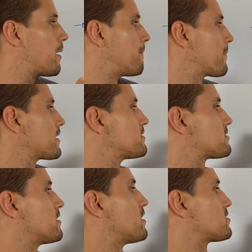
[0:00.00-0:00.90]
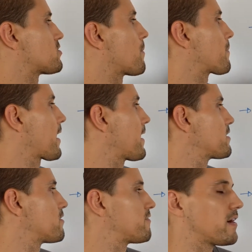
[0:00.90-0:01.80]
means some
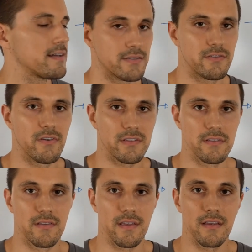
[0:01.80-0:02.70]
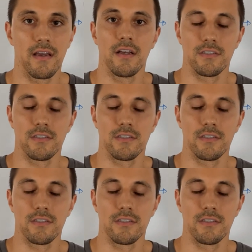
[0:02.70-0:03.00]
kind of uncertainty,